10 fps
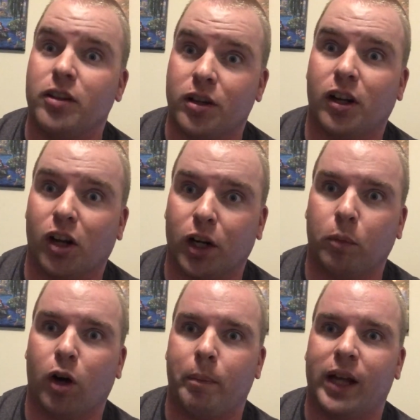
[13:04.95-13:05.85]
You can learn
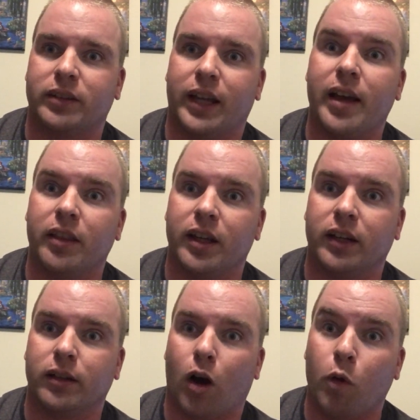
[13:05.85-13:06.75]
more about that, and
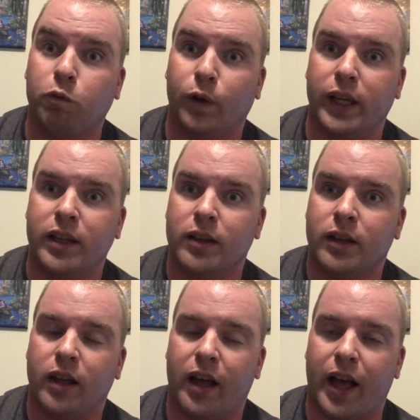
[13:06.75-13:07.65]
then hopefully
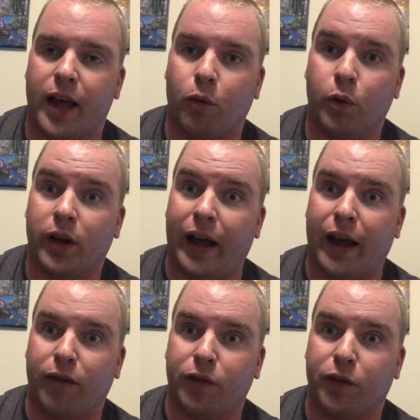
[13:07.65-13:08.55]
we'll
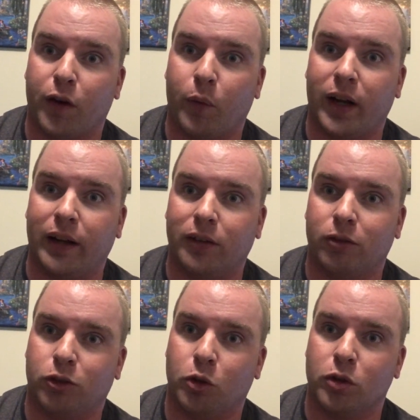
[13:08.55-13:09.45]
have, if everyone listens
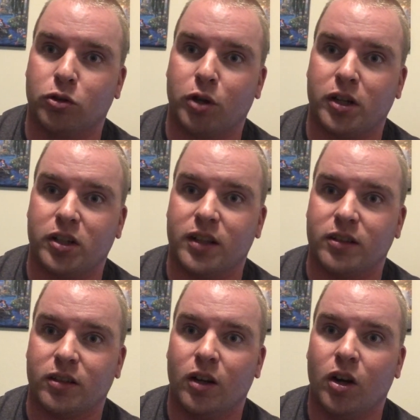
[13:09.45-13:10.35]
to
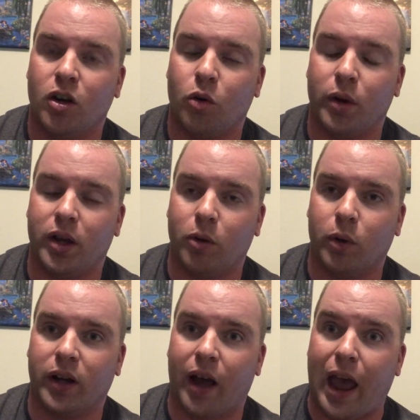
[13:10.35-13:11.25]
instructions, we
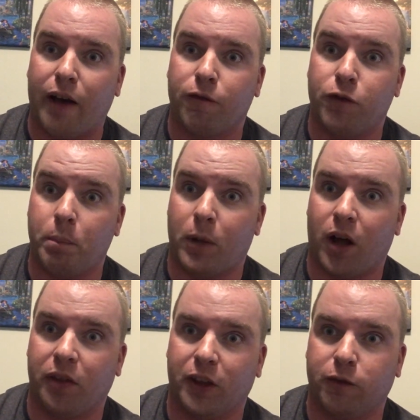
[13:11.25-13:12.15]
will have
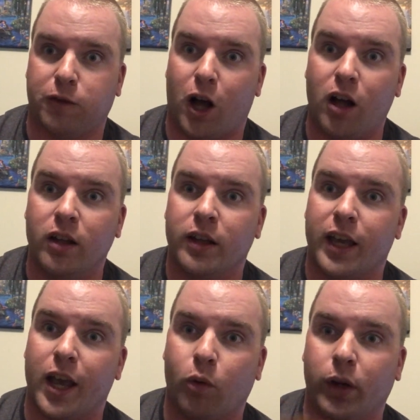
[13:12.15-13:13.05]
football this fall,
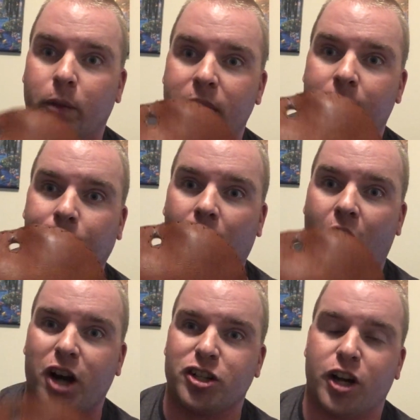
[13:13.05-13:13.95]
and we'll be able to
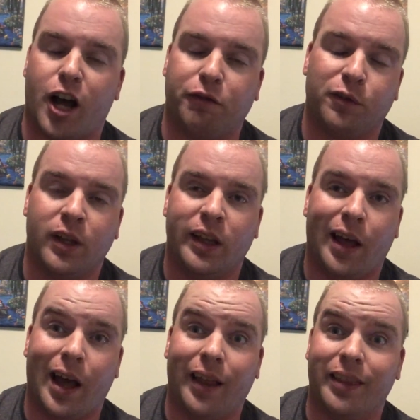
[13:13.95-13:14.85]
auction off
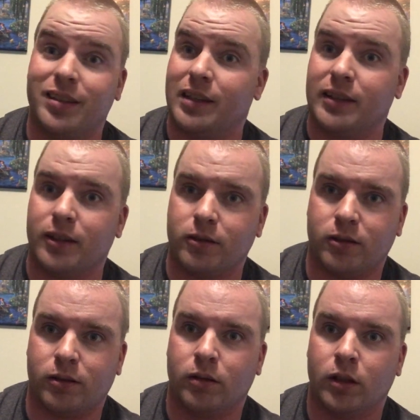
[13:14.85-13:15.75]
this
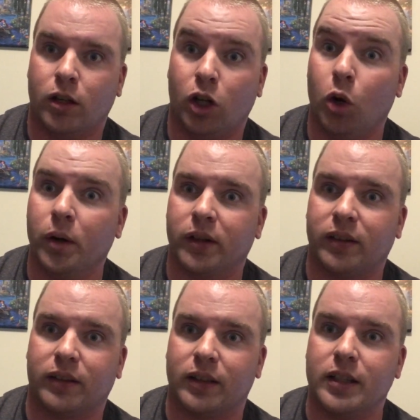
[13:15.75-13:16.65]
season's lures
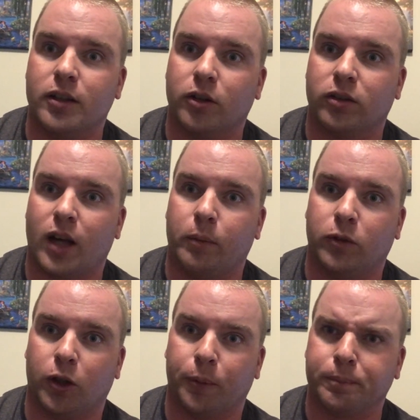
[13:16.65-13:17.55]
that the Eagles come
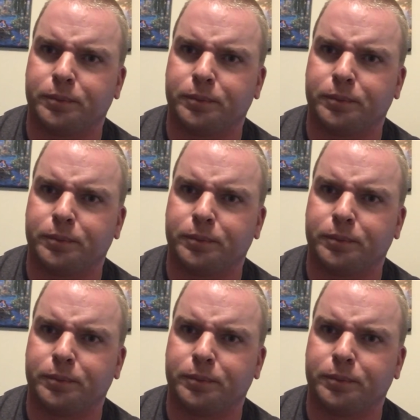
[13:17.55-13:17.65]
to.